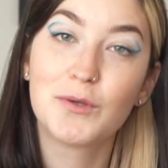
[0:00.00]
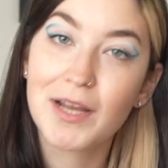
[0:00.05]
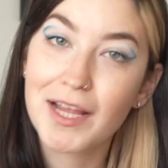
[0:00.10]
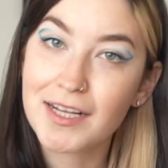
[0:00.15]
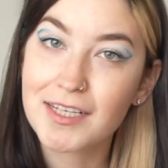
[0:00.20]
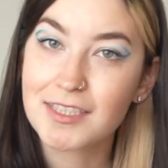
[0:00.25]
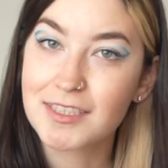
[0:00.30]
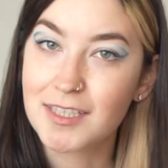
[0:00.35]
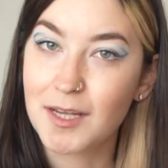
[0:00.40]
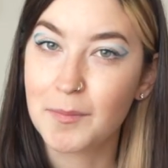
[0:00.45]

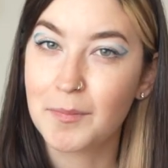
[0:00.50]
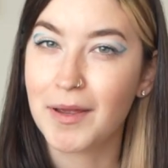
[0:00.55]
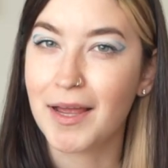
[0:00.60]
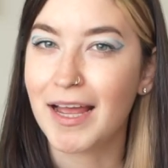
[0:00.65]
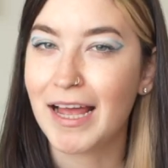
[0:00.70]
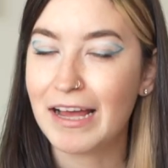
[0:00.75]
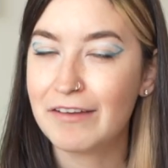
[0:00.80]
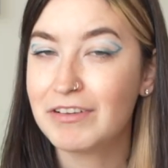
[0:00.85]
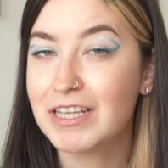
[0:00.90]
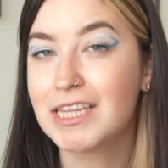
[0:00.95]
next up, I
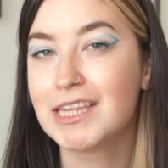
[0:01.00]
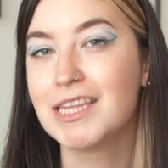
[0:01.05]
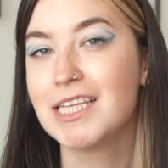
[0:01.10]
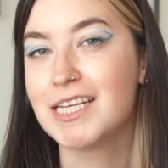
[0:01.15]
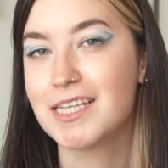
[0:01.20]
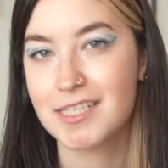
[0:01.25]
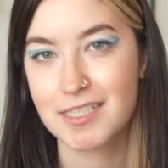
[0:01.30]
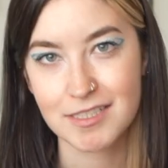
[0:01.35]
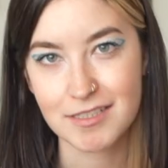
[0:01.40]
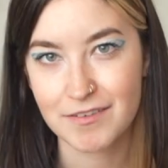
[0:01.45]
have a
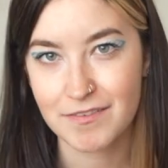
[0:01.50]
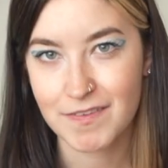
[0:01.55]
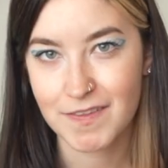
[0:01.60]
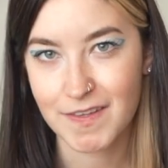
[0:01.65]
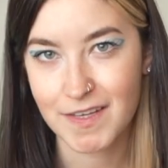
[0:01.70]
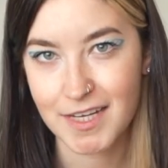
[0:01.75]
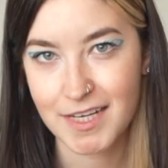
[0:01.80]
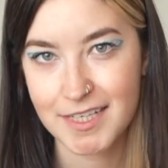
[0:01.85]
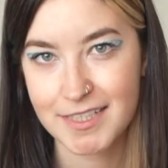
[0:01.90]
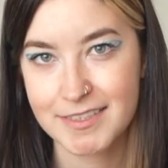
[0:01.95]
list of
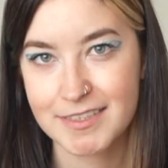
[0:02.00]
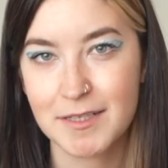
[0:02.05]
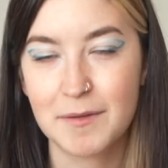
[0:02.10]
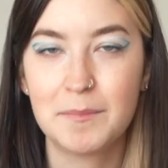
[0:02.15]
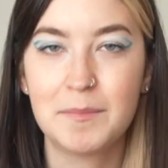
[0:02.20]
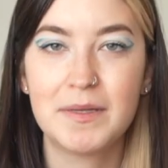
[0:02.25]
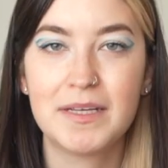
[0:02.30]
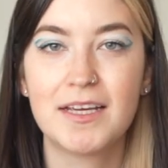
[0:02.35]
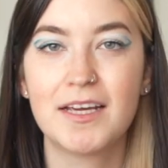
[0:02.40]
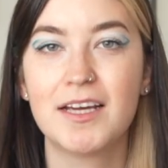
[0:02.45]
things
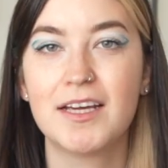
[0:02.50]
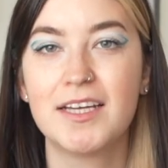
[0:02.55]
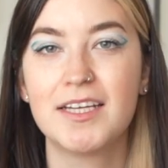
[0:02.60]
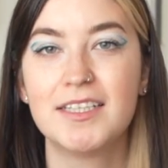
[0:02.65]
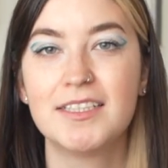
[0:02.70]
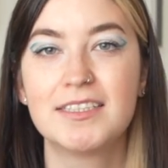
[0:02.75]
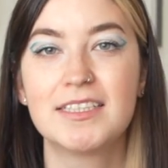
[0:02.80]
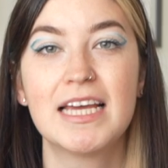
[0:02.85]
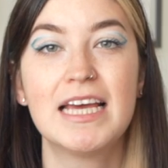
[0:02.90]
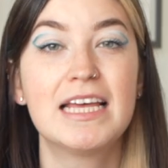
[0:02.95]

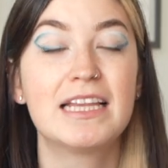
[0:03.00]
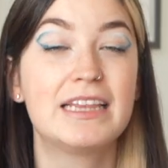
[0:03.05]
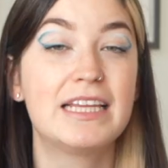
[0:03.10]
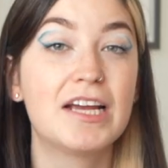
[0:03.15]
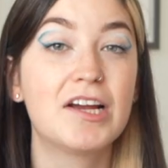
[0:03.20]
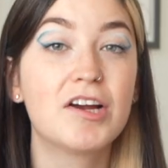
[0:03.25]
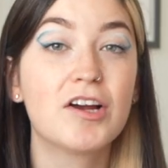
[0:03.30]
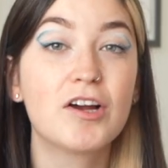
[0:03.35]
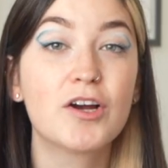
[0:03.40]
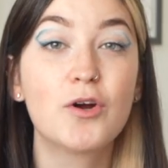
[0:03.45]
because
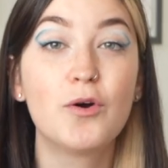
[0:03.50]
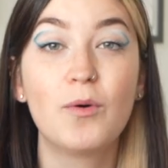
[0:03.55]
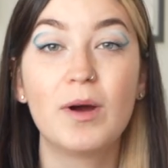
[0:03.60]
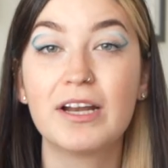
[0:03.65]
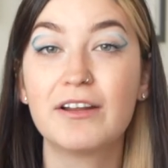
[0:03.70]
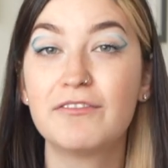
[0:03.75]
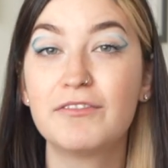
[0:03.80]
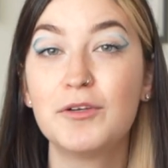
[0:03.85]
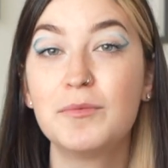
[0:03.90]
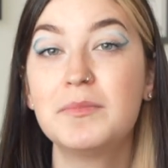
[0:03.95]
there are
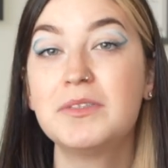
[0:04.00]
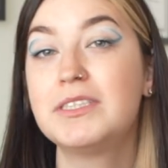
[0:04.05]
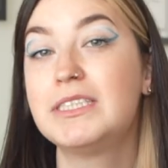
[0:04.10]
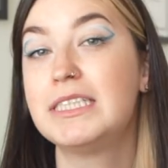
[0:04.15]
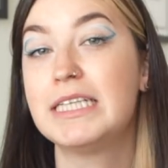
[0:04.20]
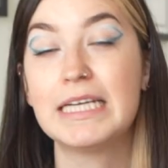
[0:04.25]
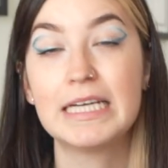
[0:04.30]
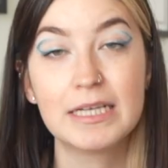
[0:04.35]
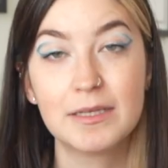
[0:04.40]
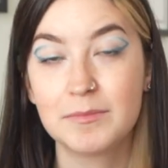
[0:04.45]
quite a few
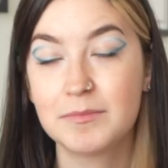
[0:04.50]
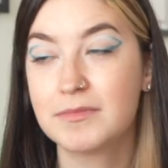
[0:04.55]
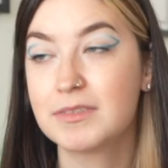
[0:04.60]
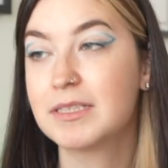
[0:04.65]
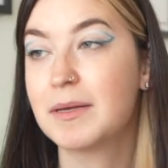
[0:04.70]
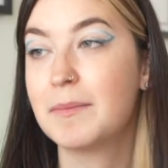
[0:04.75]
museums